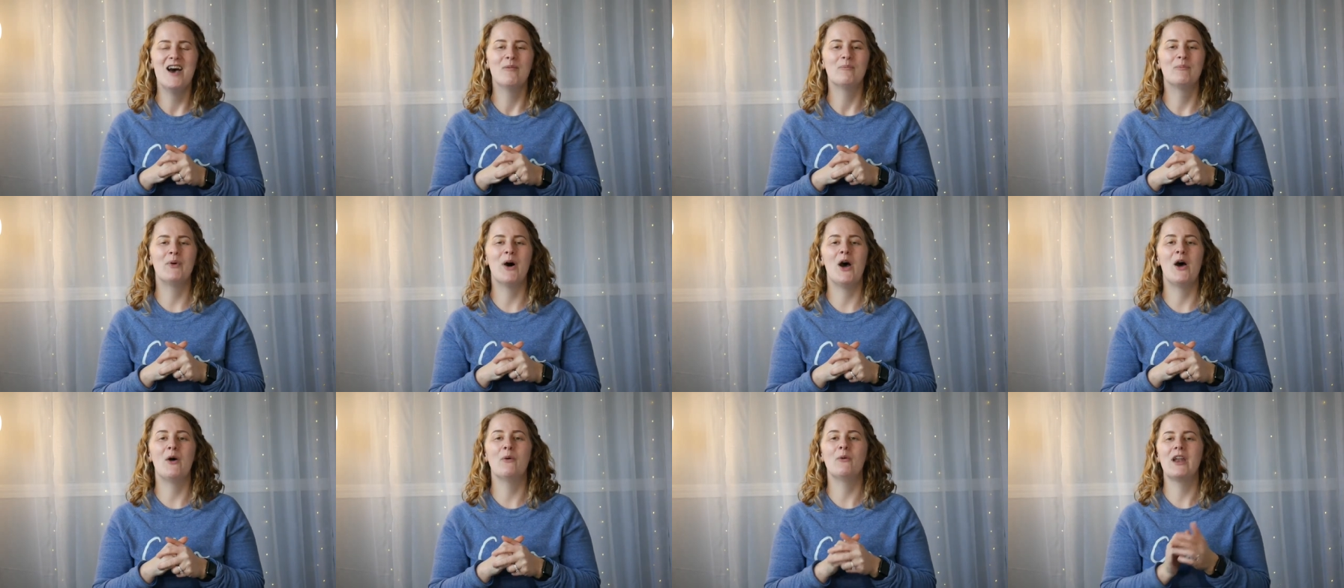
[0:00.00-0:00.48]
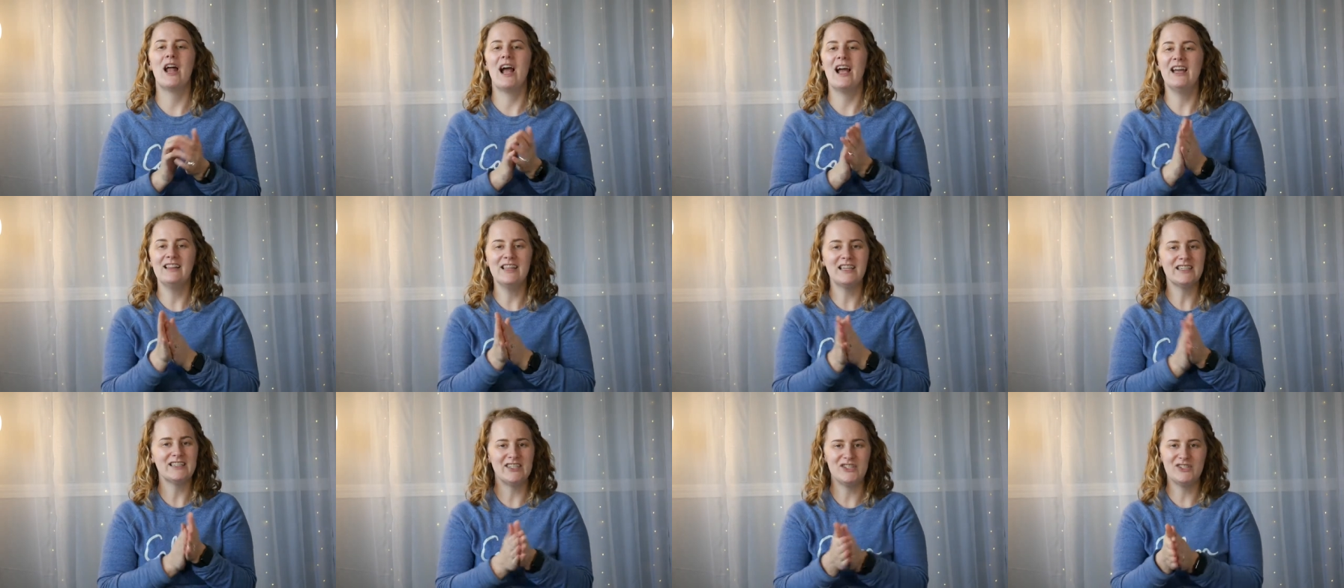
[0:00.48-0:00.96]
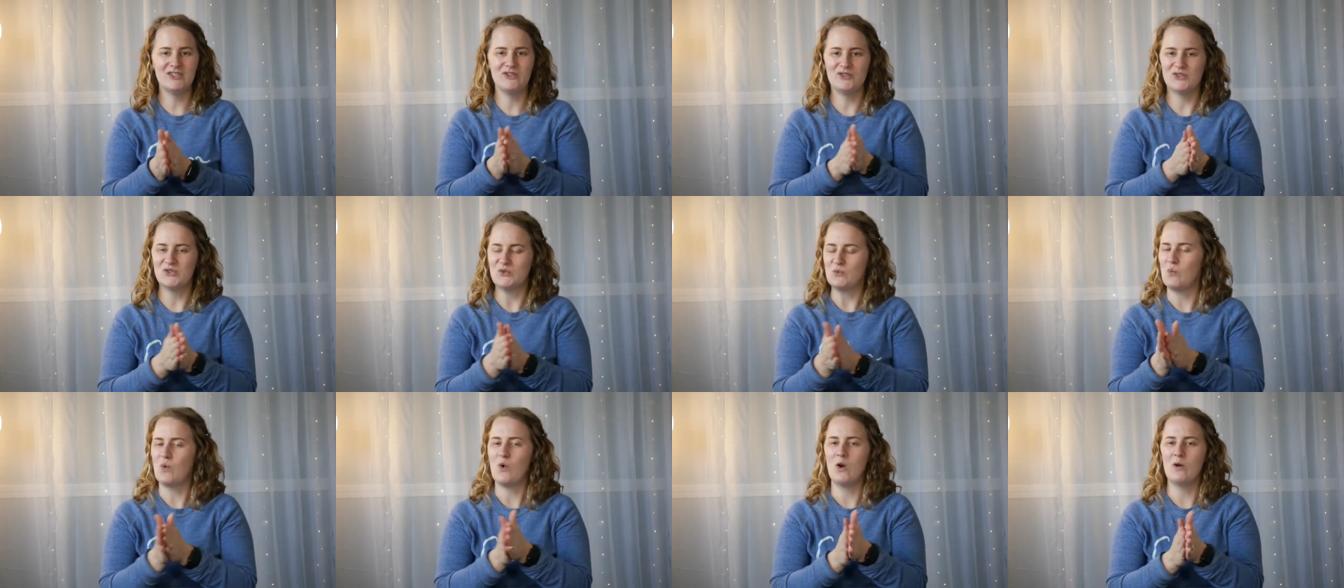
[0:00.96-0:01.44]
But what I like to do
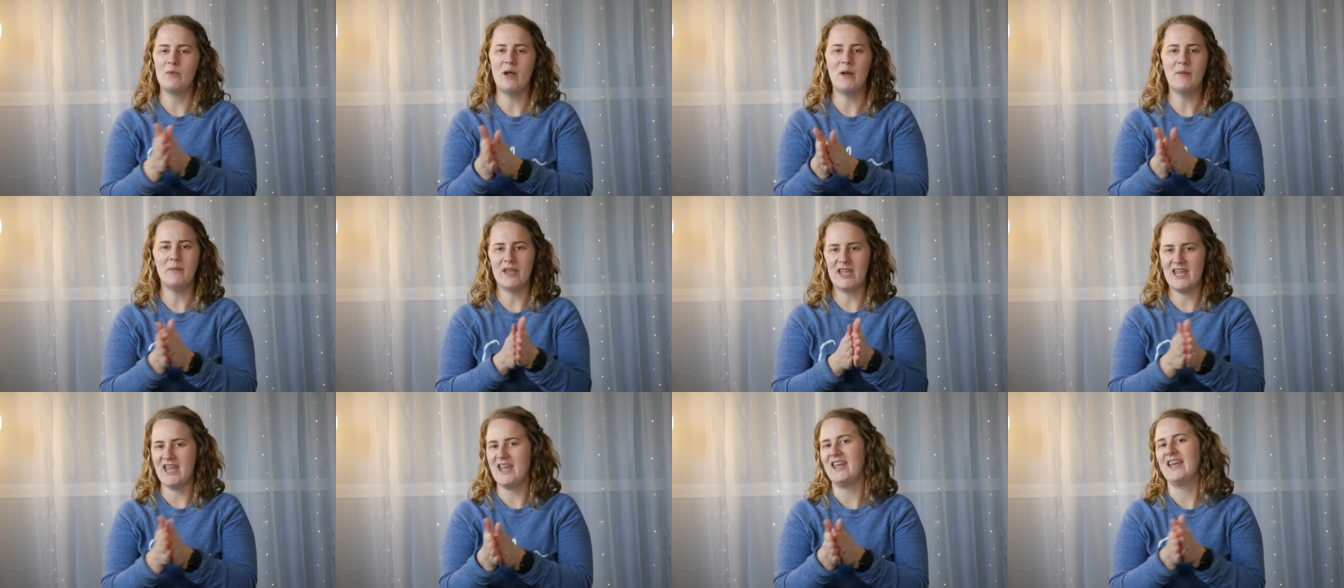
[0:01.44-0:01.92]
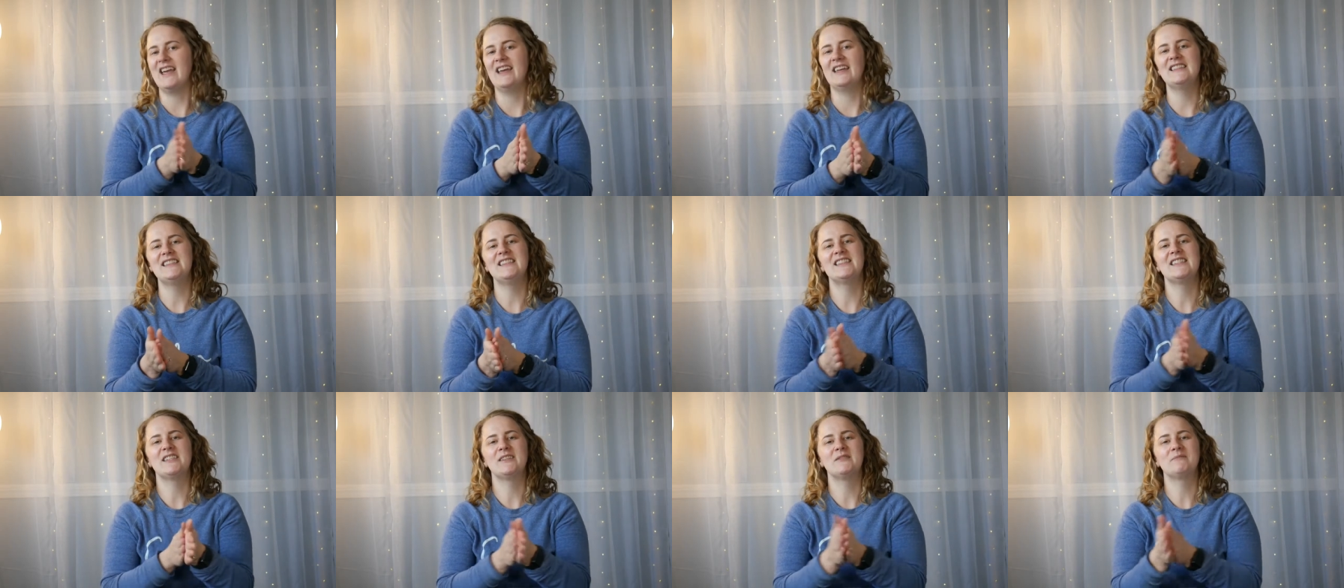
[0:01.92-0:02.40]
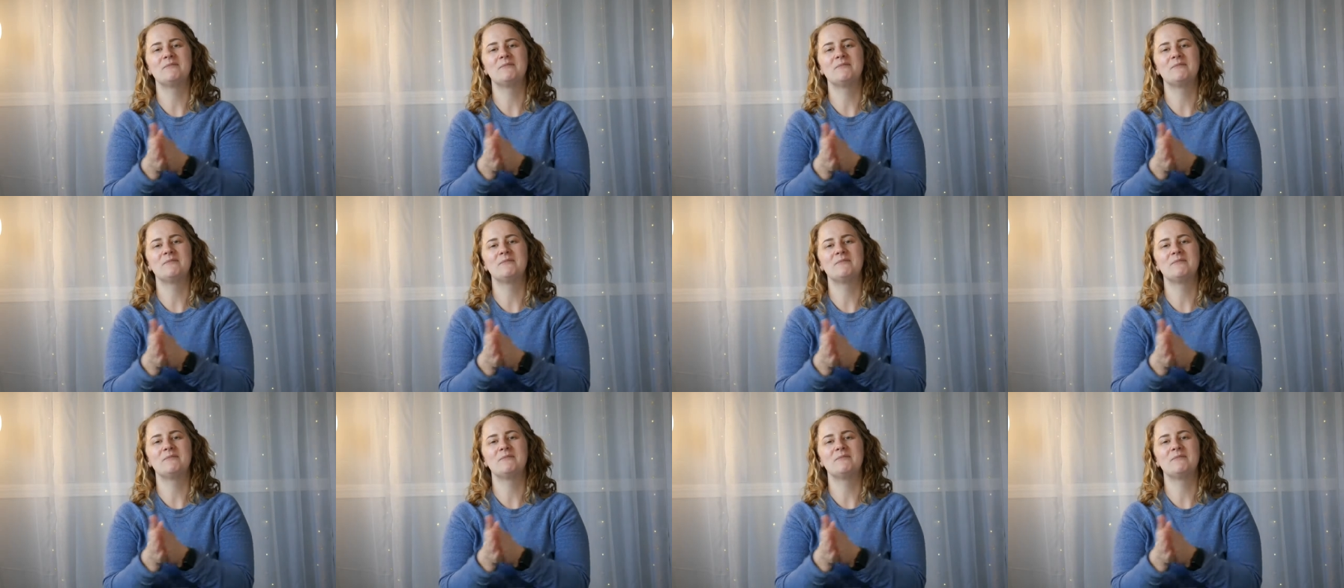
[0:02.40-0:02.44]
is warm up my hands.